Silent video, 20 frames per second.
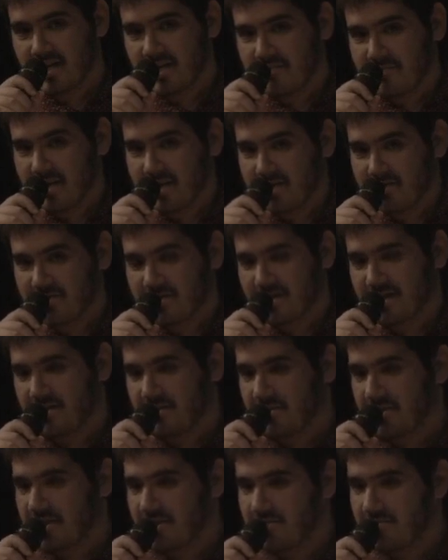majoring in
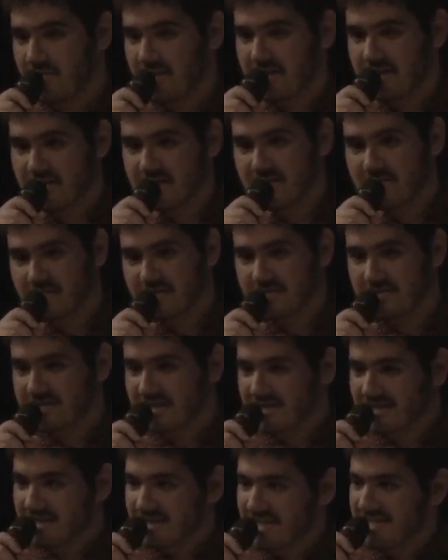creative writing, no one goes,
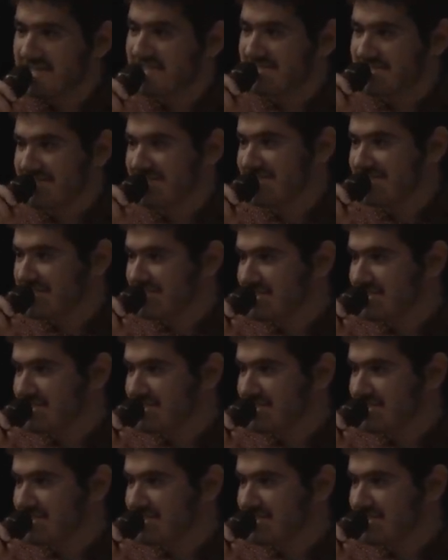oh,